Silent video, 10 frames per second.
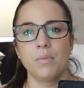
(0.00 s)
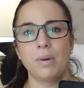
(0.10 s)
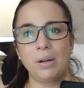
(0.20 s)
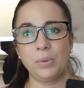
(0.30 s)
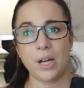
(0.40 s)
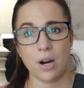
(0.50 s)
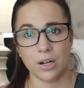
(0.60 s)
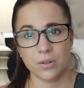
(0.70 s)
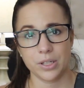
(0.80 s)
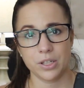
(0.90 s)
but we
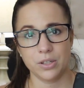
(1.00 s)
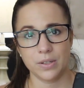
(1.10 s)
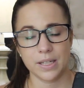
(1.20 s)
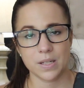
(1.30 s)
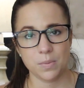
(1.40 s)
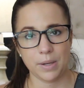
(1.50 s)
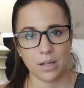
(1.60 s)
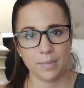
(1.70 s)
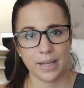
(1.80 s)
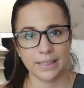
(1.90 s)
are going to do the
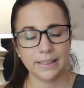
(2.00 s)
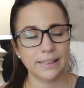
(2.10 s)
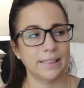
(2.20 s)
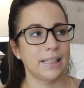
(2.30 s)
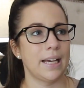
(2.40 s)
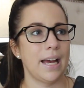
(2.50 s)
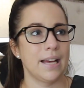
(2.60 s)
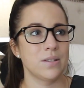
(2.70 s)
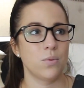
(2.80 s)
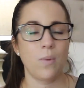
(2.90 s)
experiments
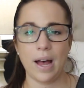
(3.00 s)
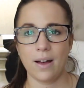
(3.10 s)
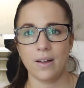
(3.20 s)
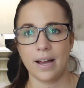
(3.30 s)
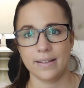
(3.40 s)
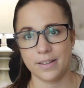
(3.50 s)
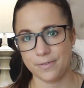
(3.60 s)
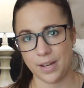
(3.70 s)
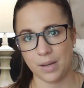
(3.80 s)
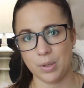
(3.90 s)
as well as a
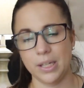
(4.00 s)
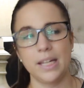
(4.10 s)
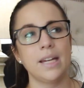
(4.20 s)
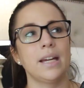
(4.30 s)
family,